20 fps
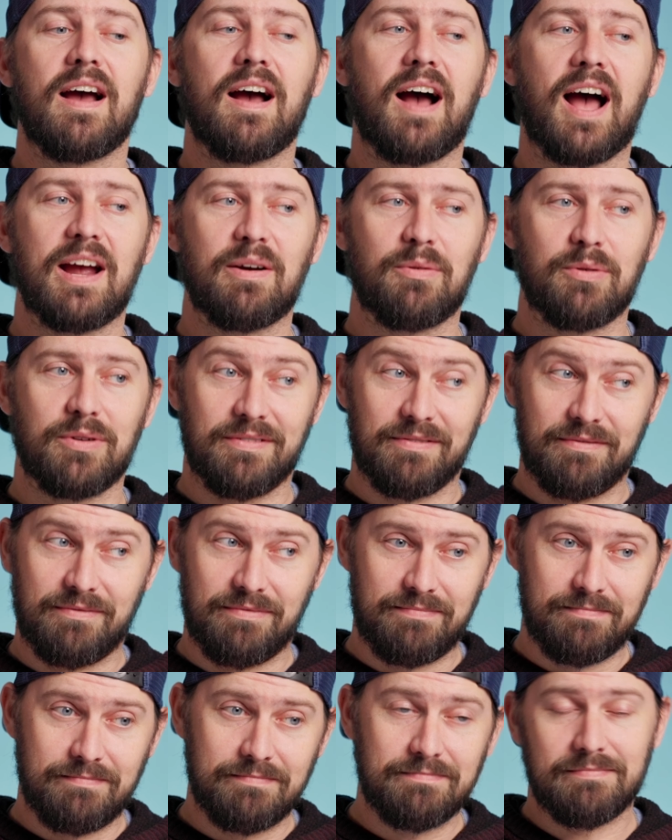I
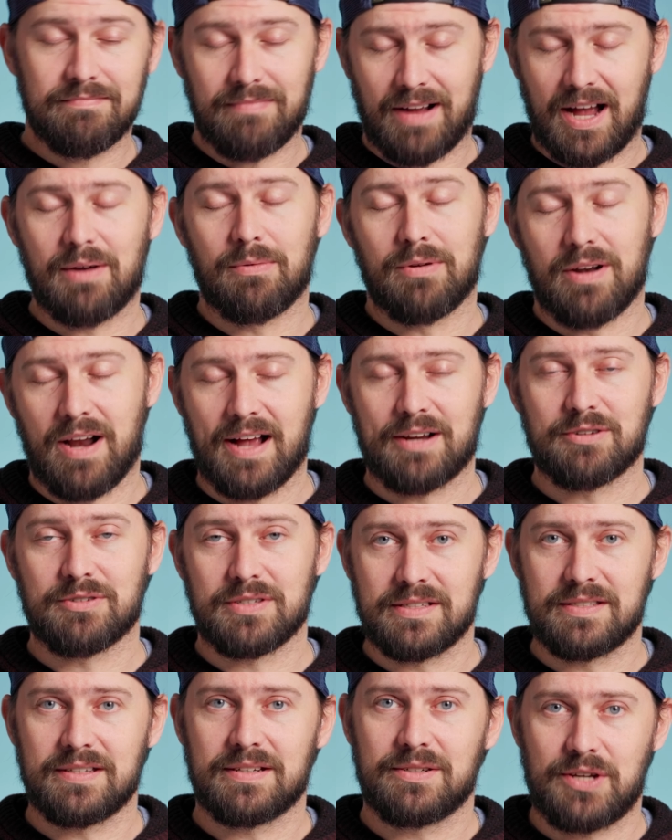would
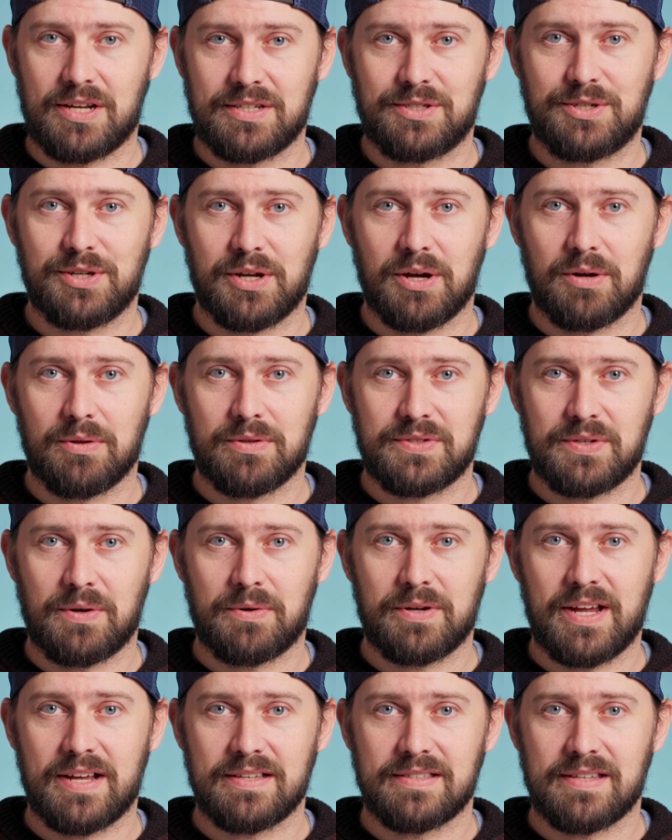actually suggest you go the
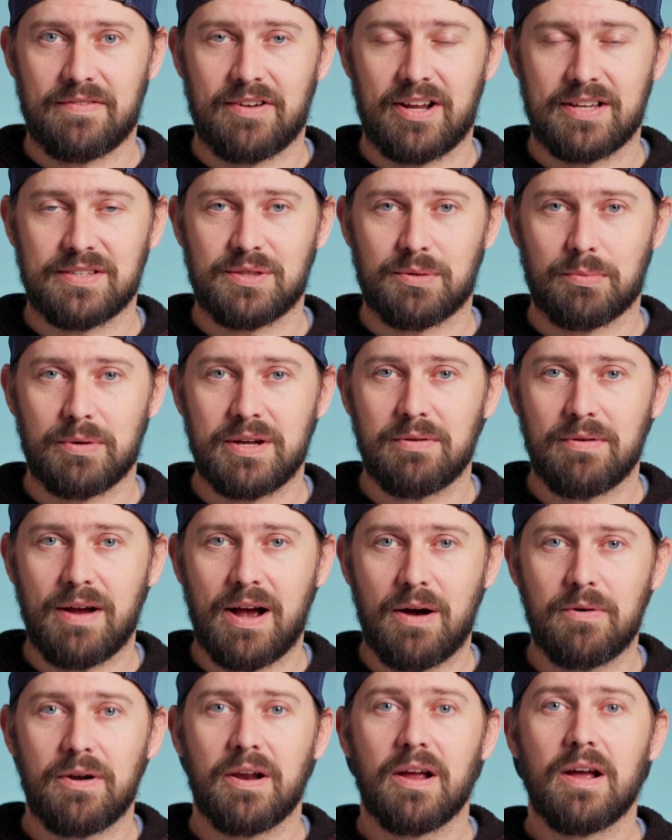Sony A7S III
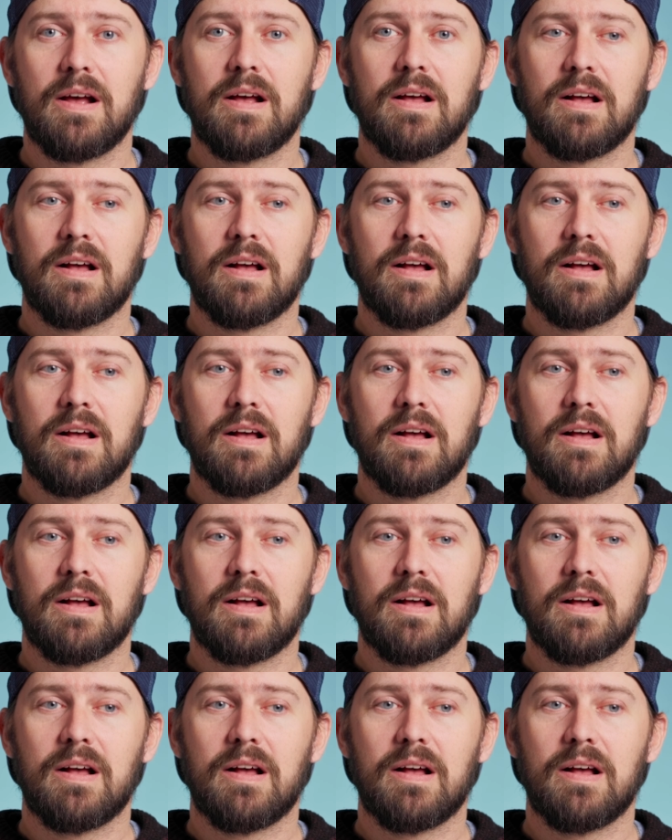route.